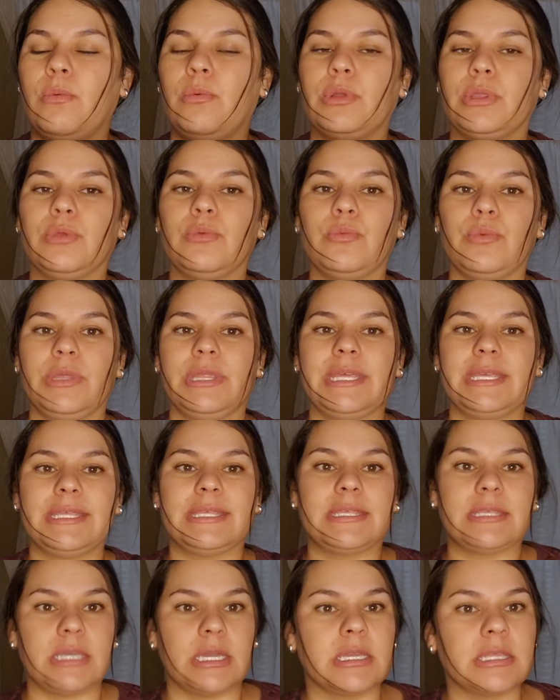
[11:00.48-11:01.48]
wouldn't really
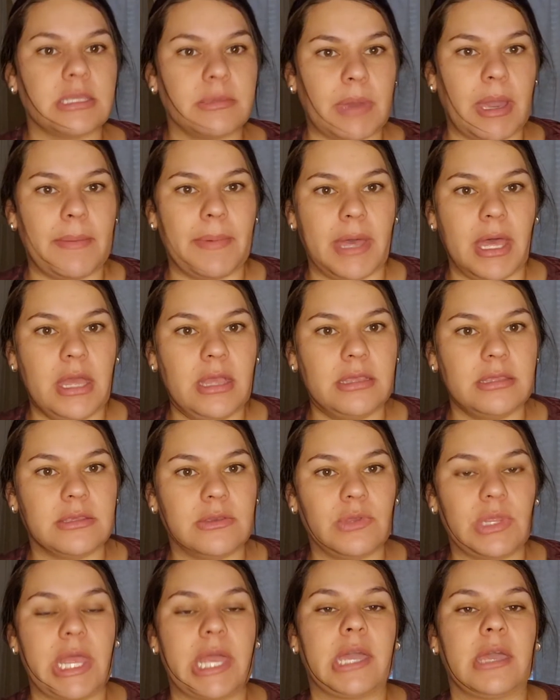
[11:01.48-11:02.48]
stick to my butt.
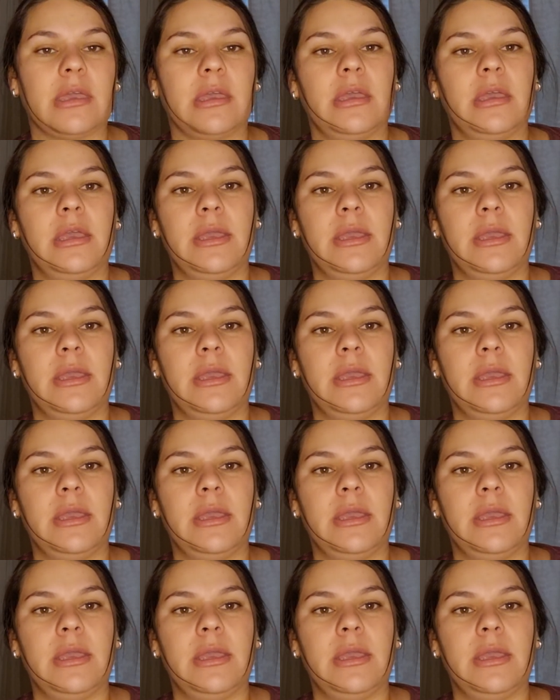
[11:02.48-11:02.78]
So like